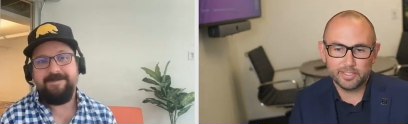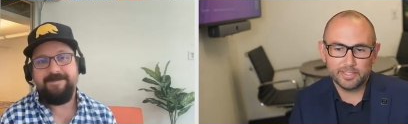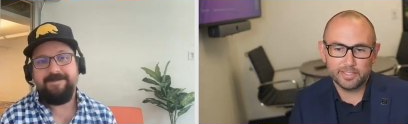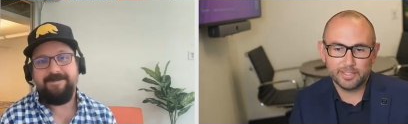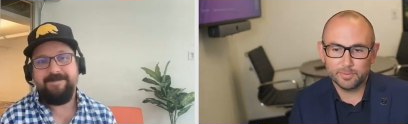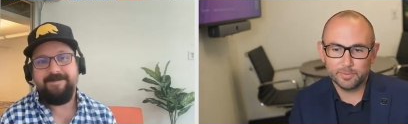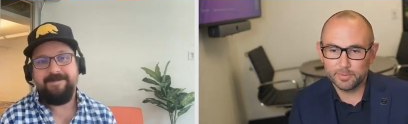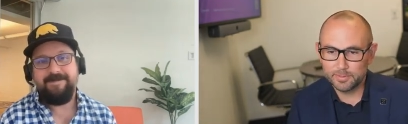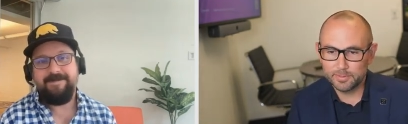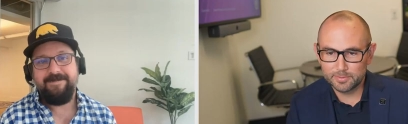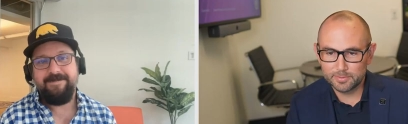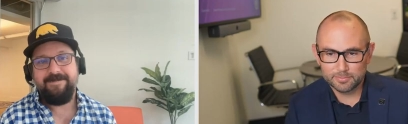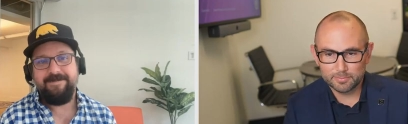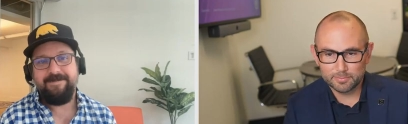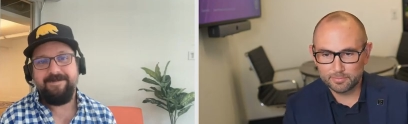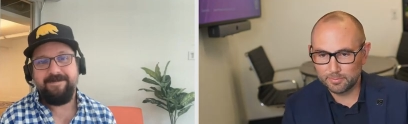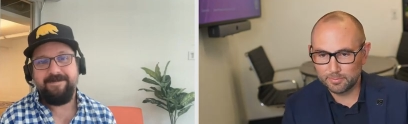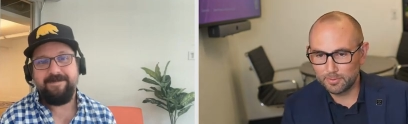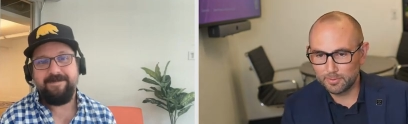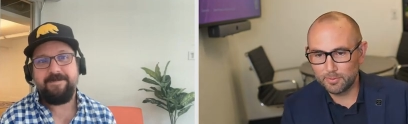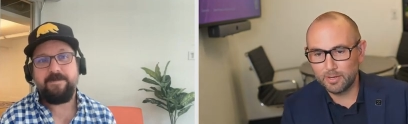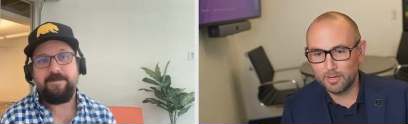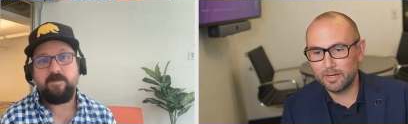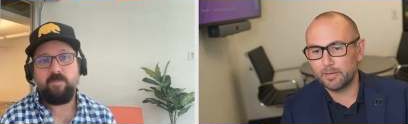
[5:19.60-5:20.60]
Speaker 1: it was
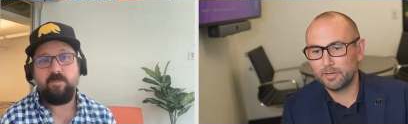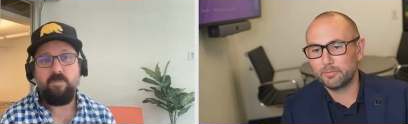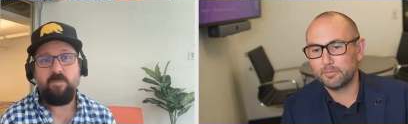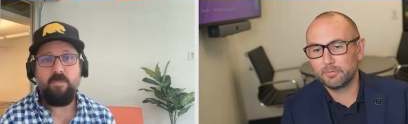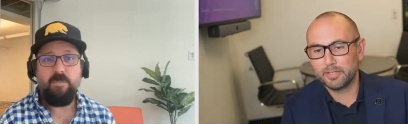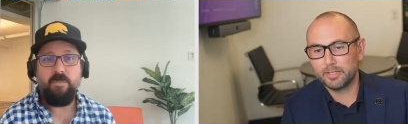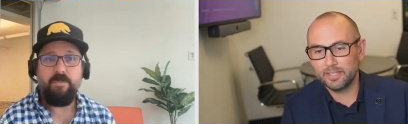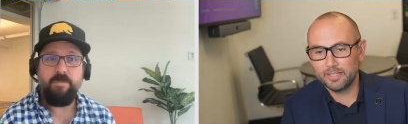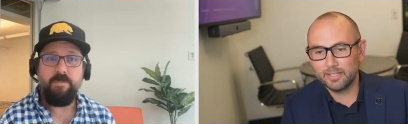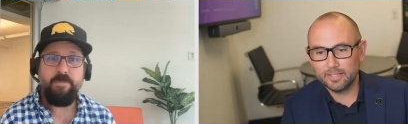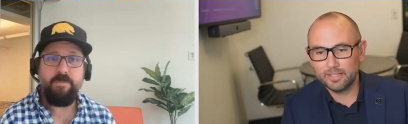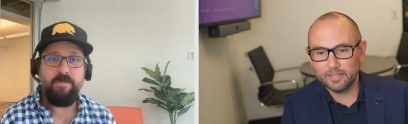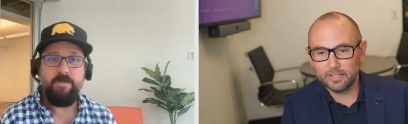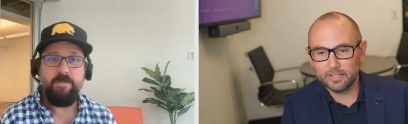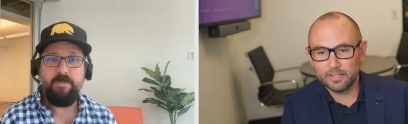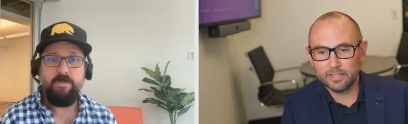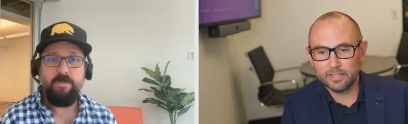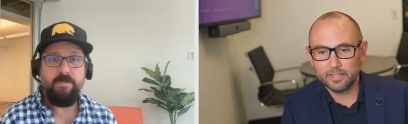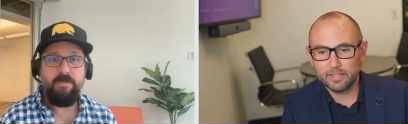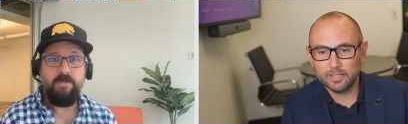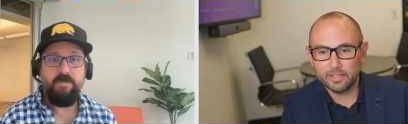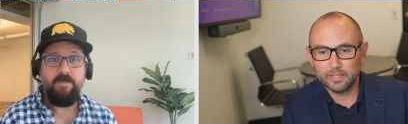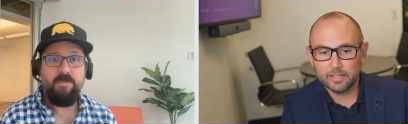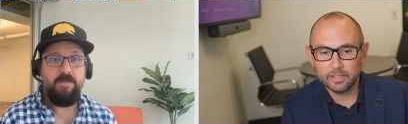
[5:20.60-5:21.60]
required reading and
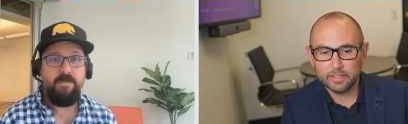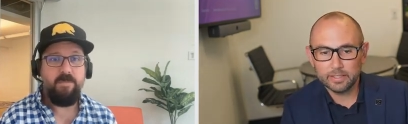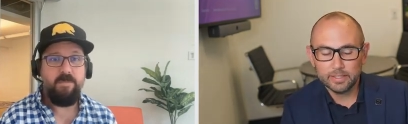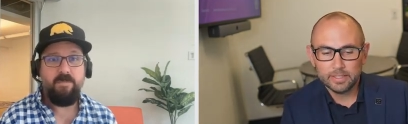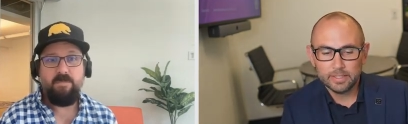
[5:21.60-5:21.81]
uh